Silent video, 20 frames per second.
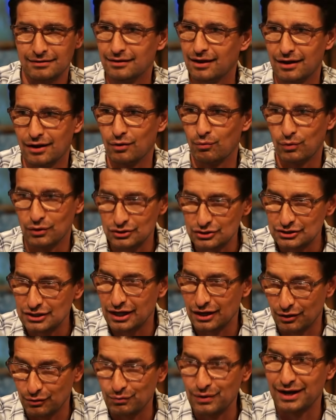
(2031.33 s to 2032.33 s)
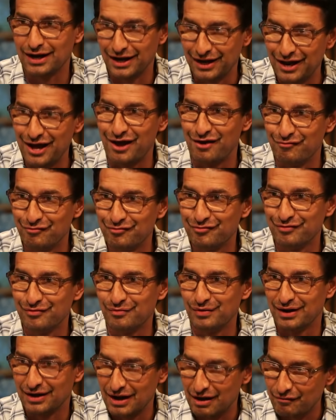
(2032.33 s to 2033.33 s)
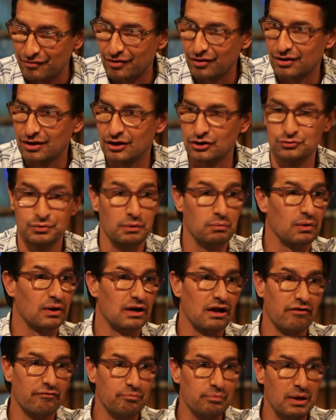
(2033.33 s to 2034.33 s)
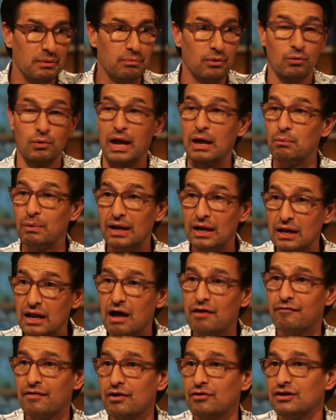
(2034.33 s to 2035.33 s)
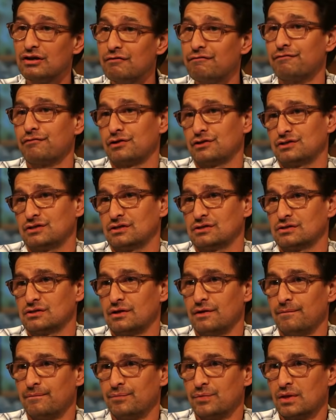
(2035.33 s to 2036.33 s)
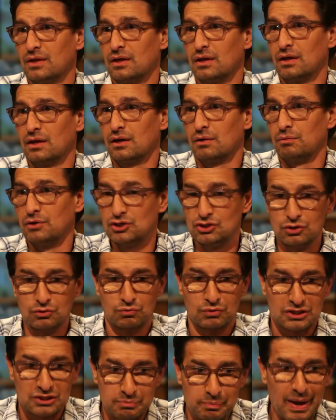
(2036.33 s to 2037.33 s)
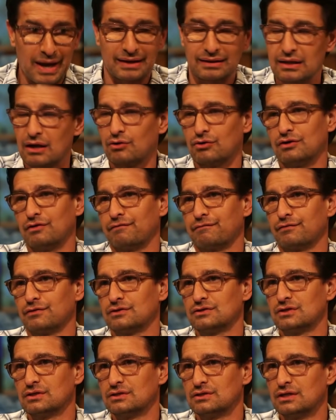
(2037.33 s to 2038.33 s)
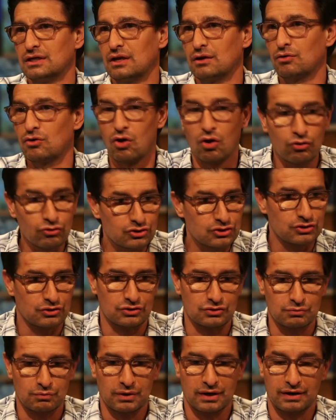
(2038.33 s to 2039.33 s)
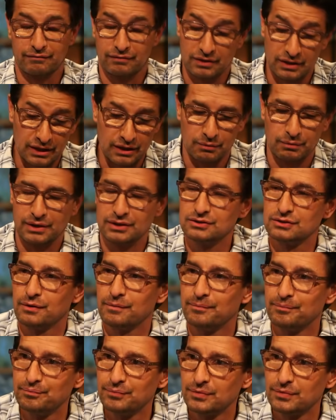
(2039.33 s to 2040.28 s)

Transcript: No, no, we're just going to really love. We love our country. We love people. And we love our differences. We should respect our differences, you know, cultures and whatever. Anyway, so.